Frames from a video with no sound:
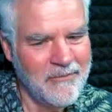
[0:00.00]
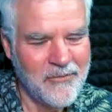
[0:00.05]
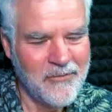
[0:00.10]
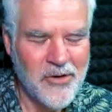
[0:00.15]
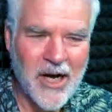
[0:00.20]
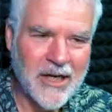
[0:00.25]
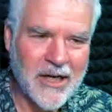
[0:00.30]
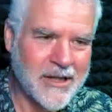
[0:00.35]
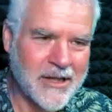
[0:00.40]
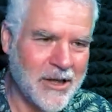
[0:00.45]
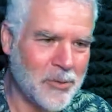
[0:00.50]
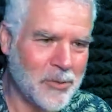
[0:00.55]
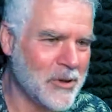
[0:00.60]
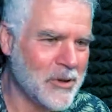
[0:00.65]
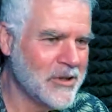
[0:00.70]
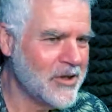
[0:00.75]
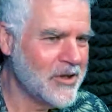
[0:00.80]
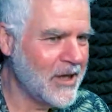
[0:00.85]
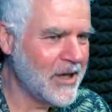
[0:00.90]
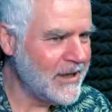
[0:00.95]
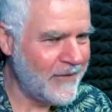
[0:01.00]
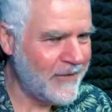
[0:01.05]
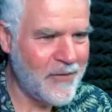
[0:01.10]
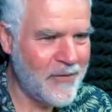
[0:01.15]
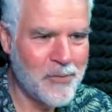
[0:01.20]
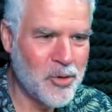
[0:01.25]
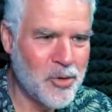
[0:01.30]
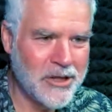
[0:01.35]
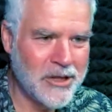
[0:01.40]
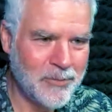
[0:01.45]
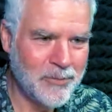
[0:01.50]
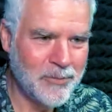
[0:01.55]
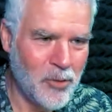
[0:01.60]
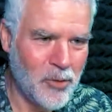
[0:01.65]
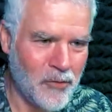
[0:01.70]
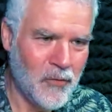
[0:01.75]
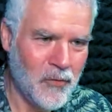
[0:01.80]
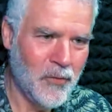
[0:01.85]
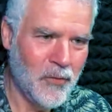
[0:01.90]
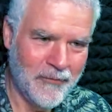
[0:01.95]
reality was they never printed
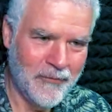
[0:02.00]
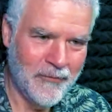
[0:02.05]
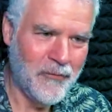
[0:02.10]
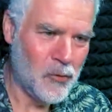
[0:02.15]
more than